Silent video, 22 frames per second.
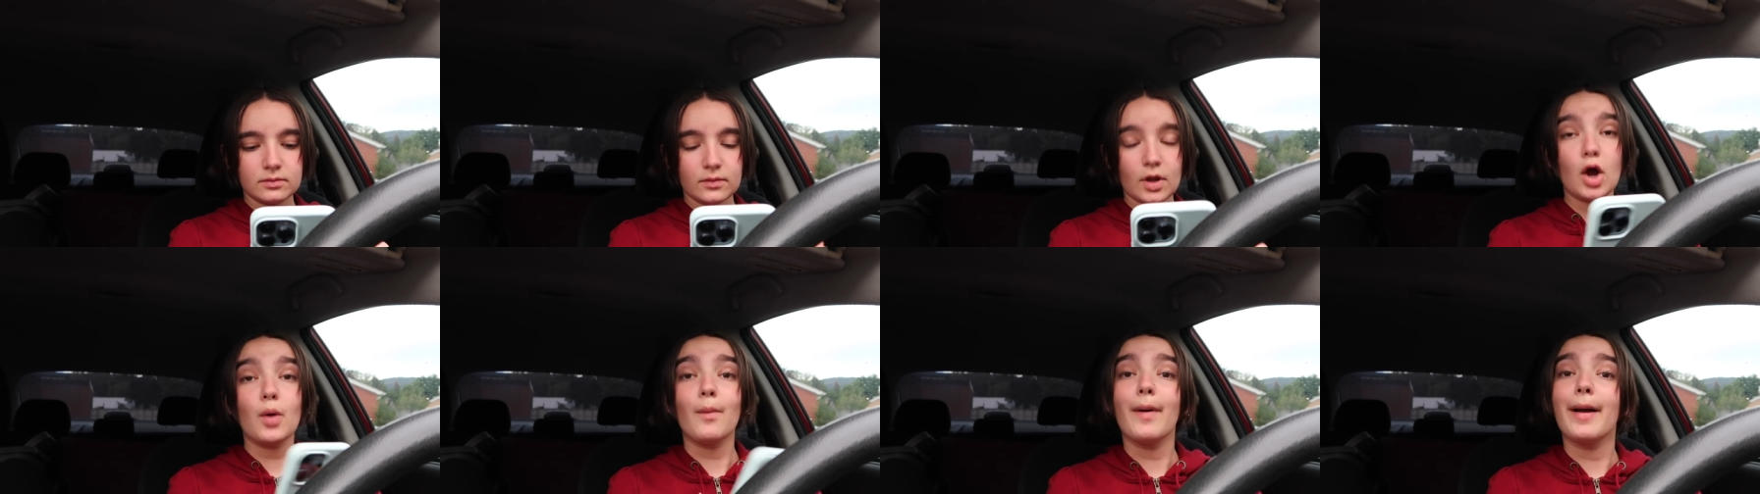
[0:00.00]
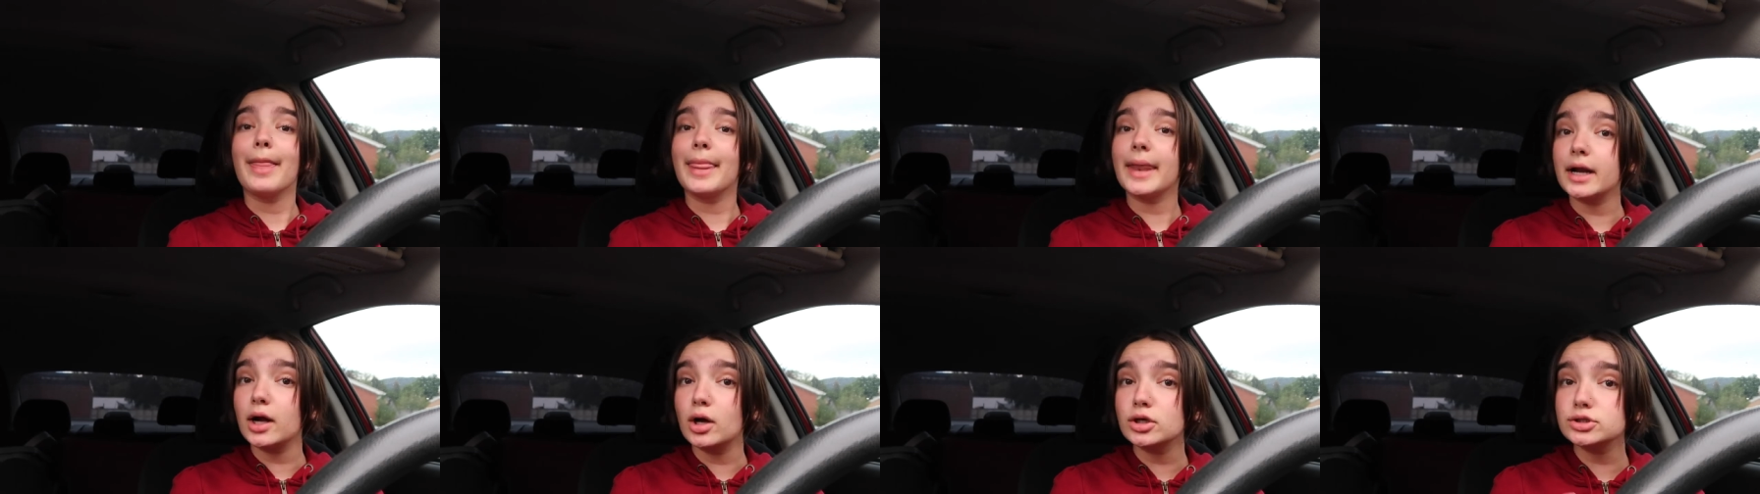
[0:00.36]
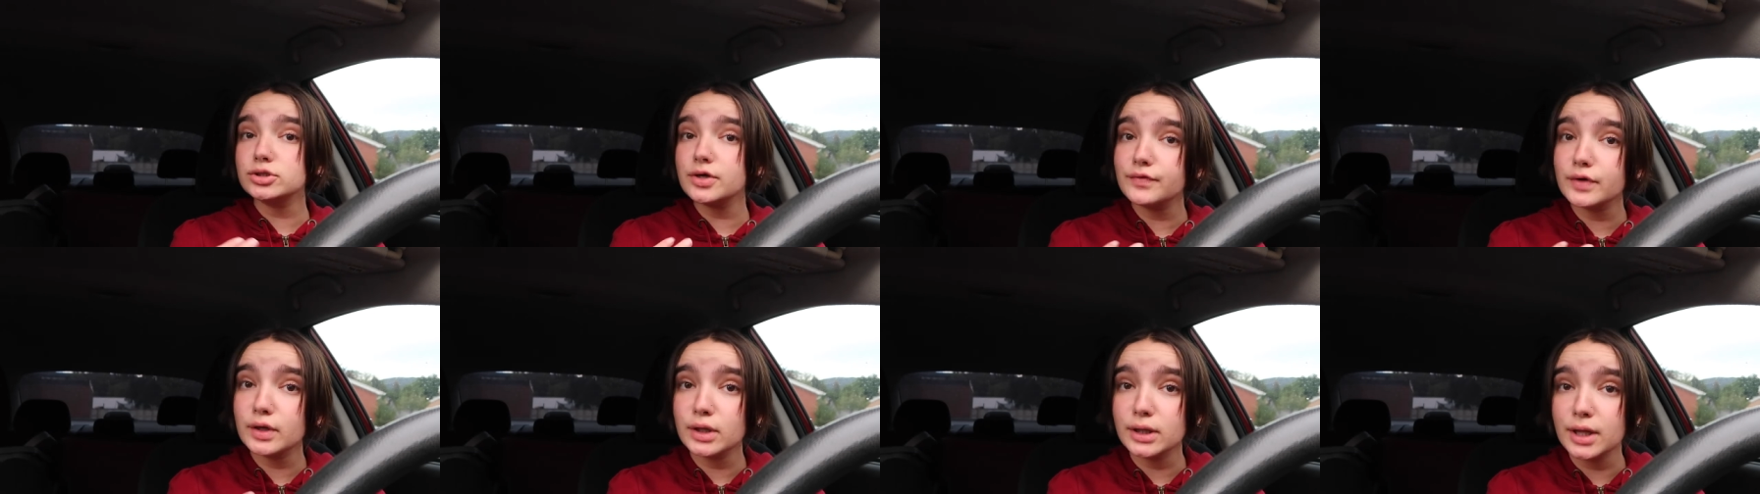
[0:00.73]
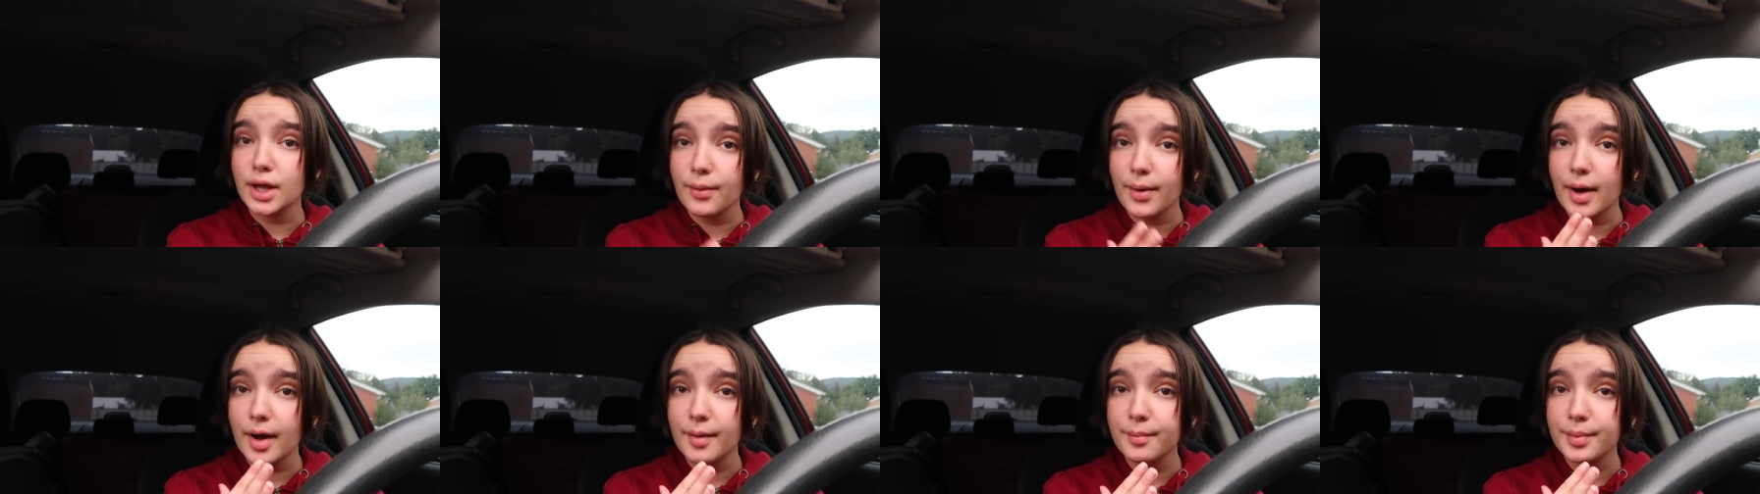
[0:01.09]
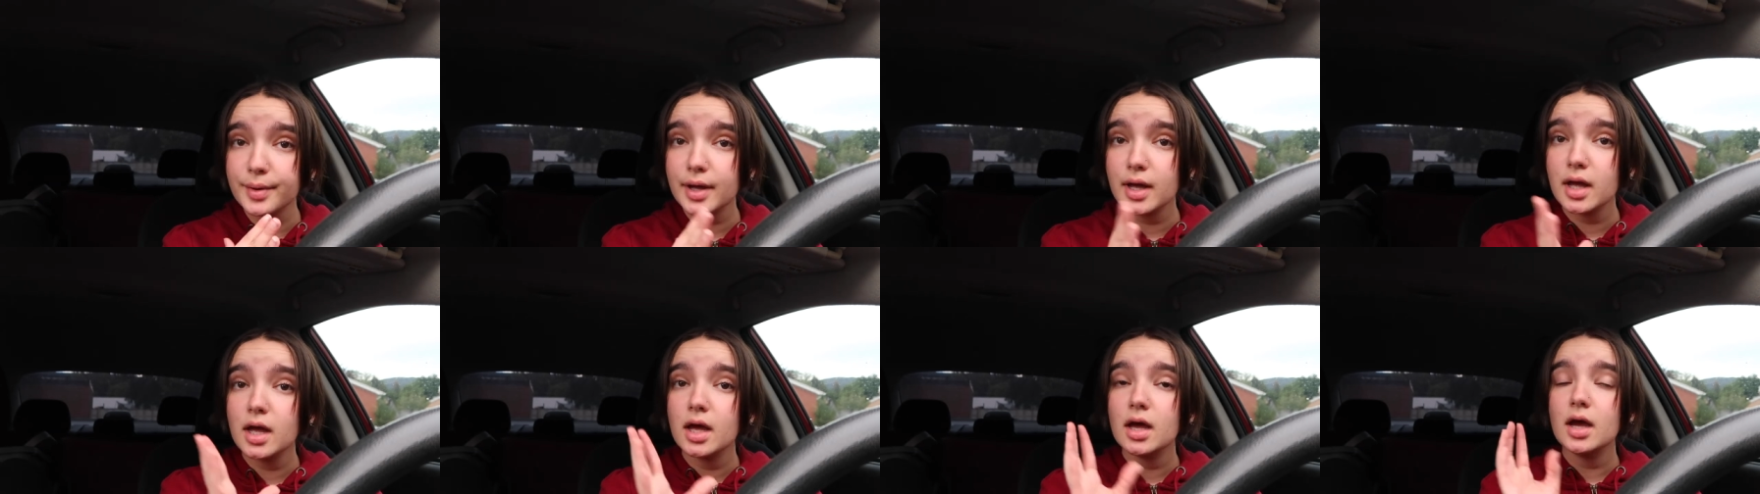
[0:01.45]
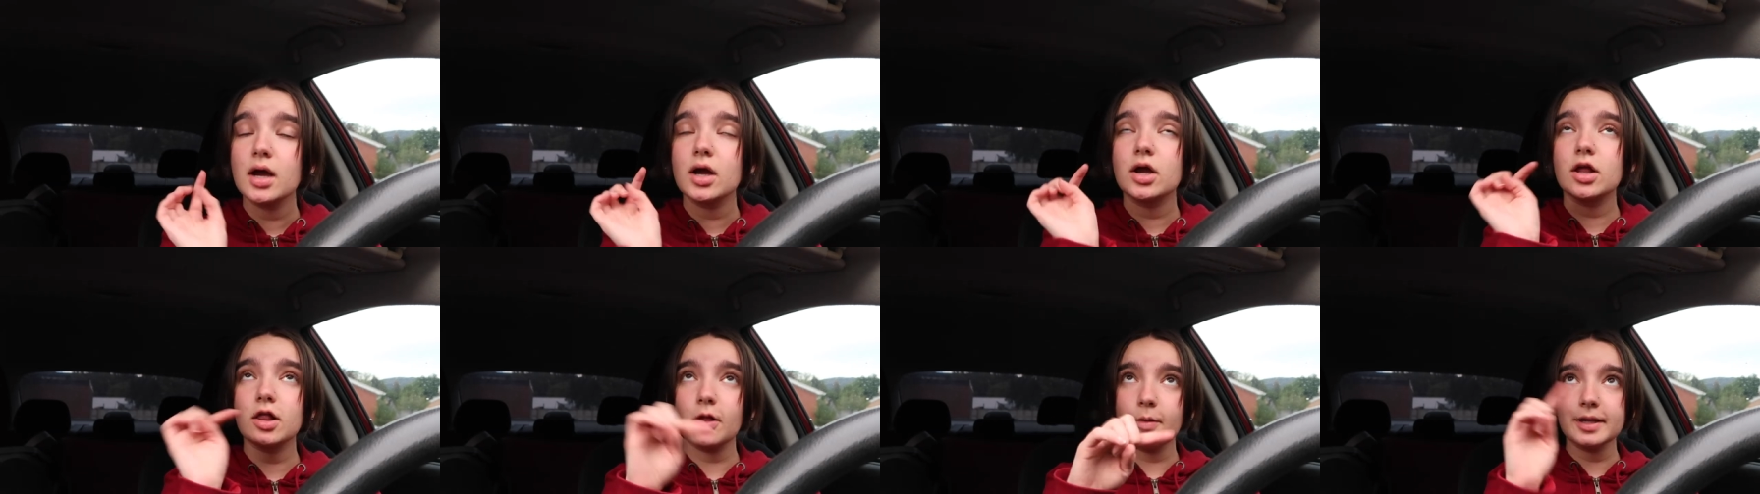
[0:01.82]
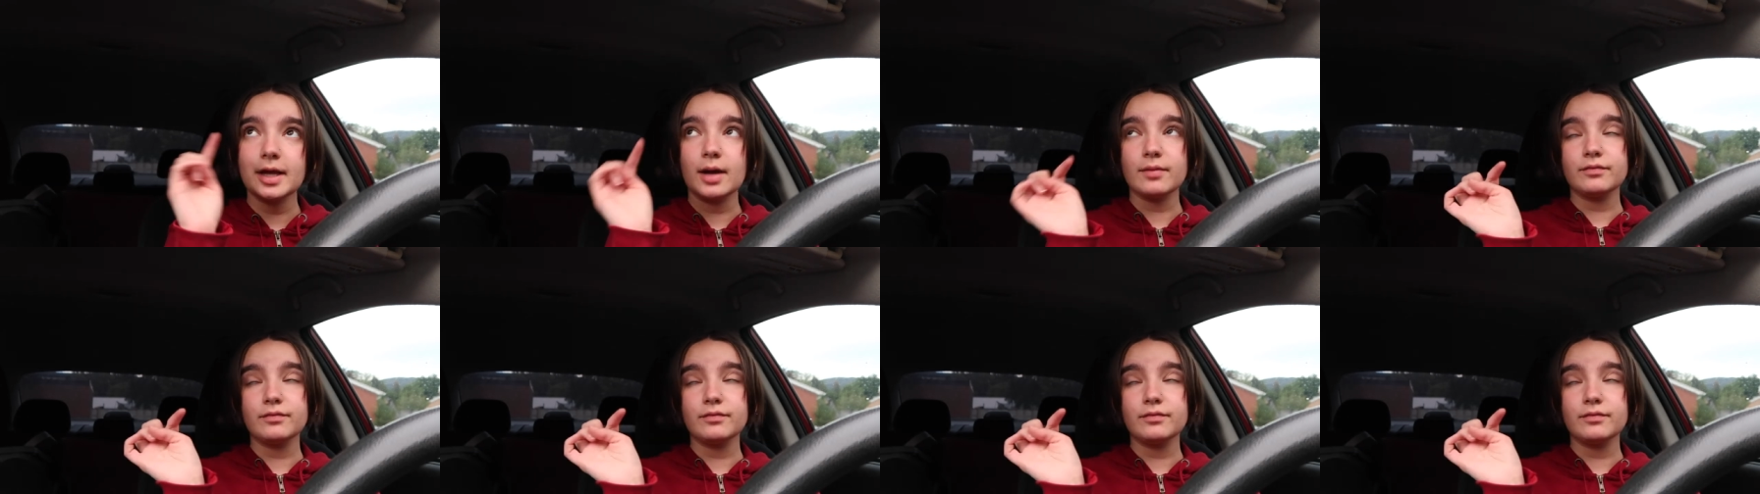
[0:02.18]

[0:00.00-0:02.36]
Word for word: Oh, and then I also have a glow up, glowing